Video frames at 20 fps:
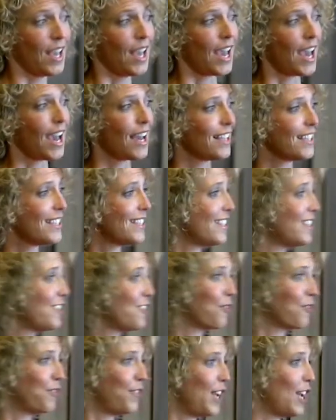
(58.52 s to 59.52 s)
Allison and
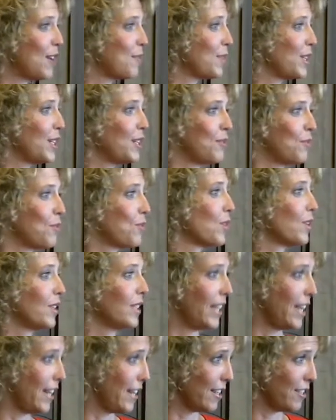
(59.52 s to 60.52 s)
her family were
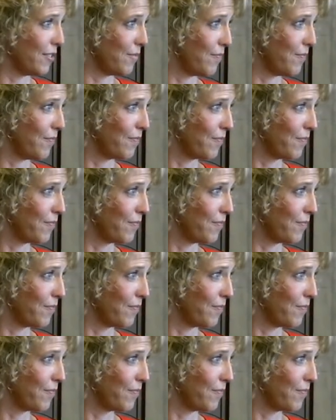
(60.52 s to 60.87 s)
elated.